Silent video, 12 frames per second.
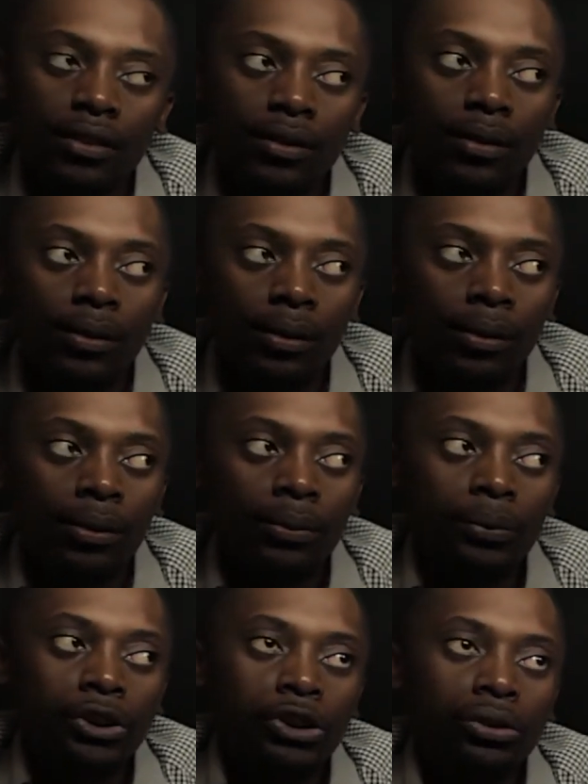so
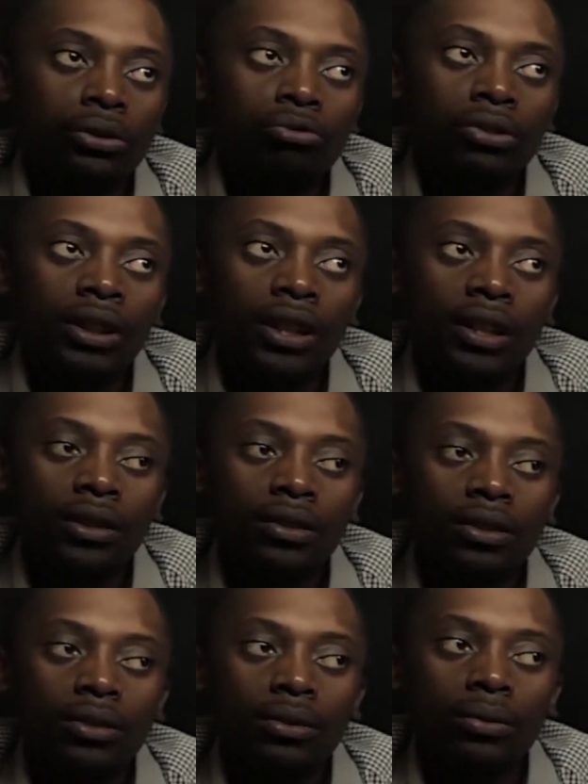we should
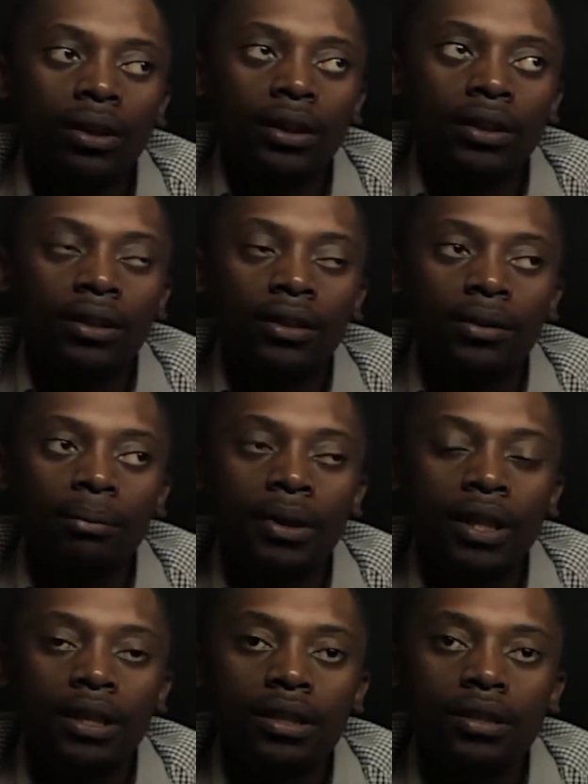relate to what this
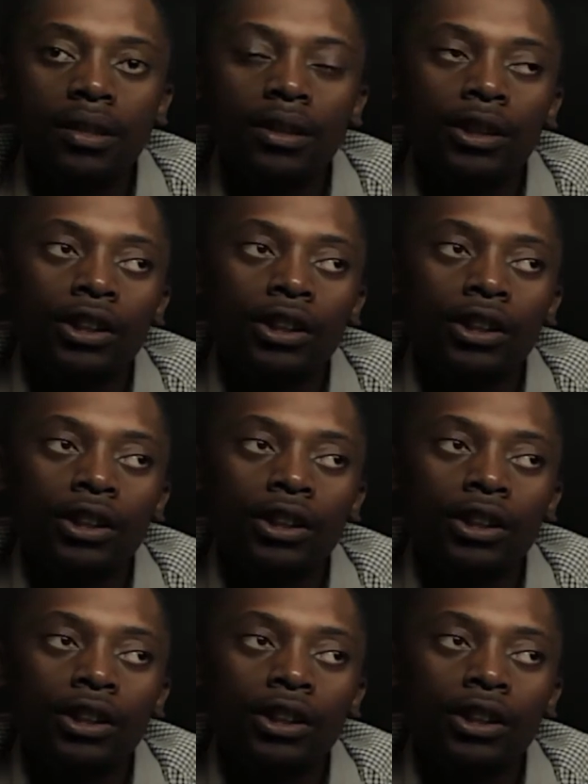means.